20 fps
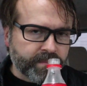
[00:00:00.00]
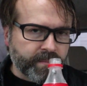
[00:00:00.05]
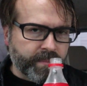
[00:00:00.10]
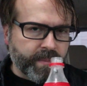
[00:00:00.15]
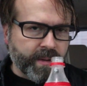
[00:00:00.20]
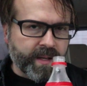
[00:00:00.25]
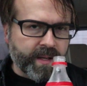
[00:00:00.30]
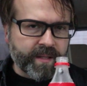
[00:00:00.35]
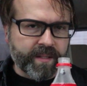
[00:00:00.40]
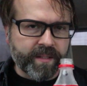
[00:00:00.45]

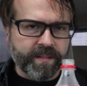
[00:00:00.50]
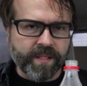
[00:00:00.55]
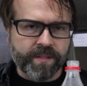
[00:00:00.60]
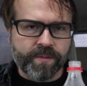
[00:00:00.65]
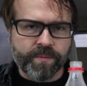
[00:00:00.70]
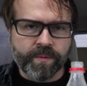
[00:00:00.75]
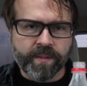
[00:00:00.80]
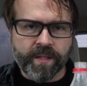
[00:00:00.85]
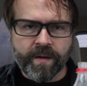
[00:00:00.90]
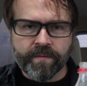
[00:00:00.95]
But it
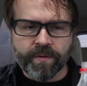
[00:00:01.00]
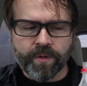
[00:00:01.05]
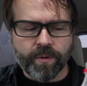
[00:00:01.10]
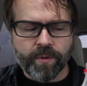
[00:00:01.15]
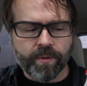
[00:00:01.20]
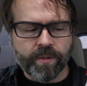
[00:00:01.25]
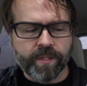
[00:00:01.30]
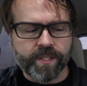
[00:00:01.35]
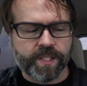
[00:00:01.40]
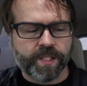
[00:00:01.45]
doesn't really have a
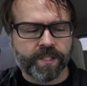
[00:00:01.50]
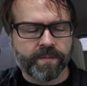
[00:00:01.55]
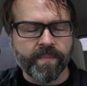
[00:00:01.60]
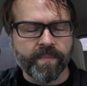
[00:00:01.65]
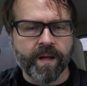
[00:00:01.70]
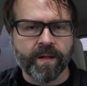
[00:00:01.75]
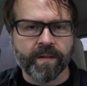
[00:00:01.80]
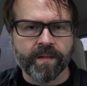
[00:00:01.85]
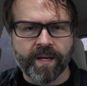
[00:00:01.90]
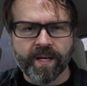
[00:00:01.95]
cola
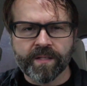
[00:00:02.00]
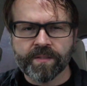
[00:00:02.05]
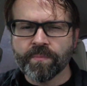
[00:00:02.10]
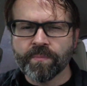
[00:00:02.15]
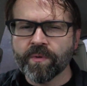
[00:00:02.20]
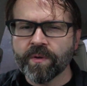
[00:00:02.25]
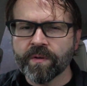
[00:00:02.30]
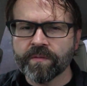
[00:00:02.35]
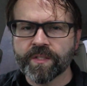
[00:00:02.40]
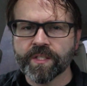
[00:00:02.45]
smell. It has
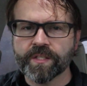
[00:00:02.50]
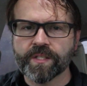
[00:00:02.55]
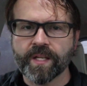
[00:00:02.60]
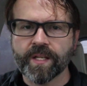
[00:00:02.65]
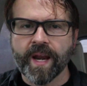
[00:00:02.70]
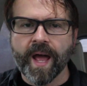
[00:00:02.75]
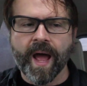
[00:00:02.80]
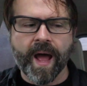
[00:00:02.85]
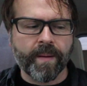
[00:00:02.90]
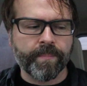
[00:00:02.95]
more of just
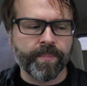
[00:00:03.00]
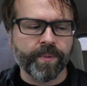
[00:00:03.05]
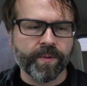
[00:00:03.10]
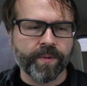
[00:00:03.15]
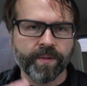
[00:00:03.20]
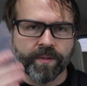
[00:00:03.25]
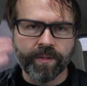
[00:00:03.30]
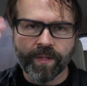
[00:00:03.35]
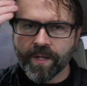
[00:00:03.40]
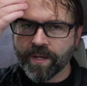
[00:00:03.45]
an
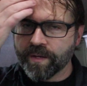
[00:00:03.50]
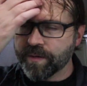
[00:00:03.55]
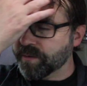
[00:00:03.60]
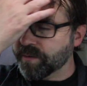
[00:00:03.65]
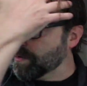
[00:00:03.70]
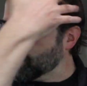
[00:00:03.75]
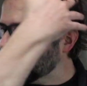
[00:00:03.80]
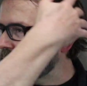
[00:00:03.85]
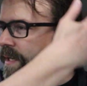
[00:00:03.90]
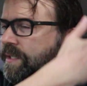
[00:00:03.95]
apple,
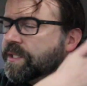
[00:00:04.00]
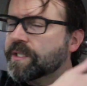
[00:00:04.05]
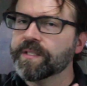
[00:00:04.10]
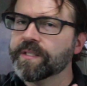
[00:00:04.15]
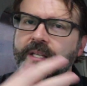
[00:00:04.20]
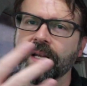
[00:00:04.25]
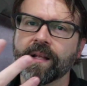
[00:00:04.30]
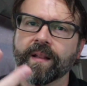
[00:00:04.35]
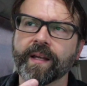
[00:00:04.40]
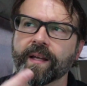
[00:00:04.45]
or I should
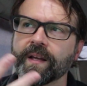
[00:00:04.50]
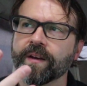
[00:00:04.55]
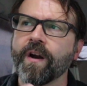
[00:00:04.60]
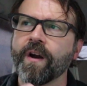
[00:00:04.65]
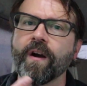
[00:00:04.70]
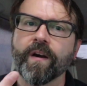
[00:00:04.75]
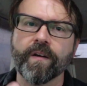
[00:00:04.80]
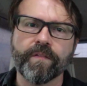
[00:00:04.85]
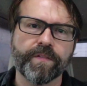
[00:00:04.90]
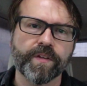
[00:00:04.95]
say like an
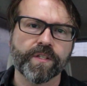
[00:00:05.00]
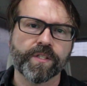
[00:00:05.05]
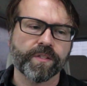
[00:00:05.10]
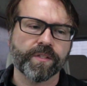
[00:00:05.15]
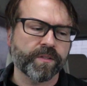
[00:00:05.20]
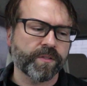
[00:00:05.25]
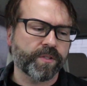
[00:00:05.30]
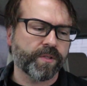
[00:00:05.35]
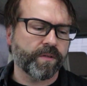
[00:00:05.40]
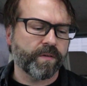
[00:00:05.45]

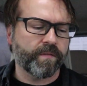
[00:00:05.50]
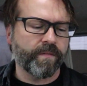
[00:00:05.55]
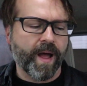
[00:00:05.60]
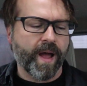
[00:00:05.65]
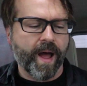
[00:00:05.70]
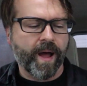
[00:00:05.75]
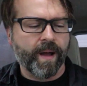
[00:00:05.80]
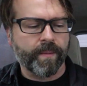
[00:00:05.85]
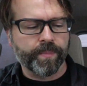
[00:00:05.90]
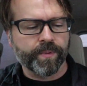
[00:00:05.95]
artificial sort of
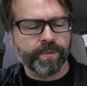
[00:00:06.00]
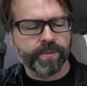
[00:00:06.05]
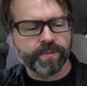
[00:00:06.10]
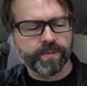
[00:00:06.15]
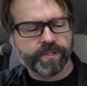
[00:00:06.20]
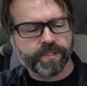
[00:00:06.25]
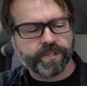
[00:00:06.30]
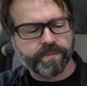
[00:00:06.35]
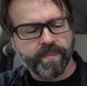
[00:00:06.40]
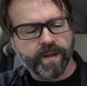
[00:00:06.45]
apple
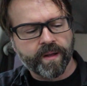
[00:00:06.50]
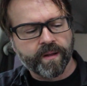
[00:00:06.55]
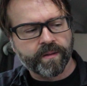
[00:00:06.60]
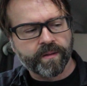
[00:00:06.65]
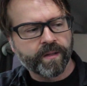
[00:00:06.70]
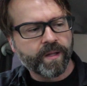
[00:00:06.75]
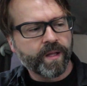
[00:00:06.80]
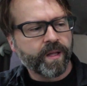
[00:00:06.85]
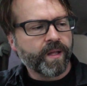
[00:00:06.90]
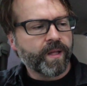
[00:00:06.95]
smell.
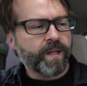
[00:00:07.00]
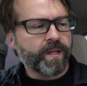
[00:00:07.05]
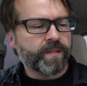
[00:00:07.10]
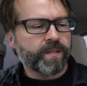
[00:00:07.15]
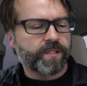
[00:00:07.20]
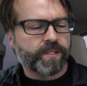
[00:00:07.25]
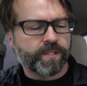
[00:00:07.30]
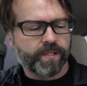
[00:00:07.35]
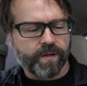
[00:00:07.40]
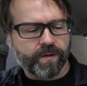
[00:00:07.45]

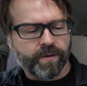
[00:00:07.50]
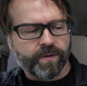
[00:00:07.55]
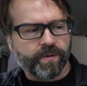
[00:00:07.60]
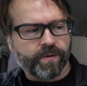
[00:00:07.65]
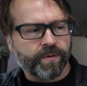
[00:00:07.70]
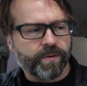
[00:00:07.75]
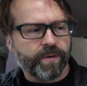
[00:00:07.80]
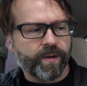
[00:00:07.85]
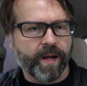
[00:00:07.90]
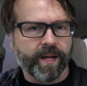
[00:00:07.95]

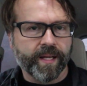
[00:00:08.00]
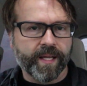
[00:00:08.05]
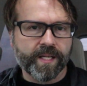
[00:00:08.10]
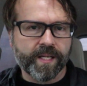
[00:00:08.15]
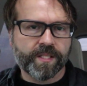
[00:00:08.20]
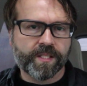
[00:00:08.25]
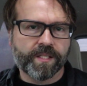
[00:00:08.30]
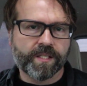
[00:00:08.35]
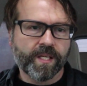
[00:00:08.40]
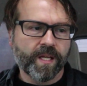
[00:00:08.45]
So I
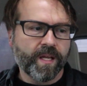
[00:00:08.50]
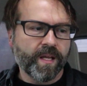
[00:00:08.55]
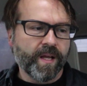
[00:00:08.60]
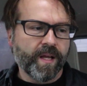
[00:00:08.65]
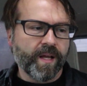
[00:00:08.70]
guess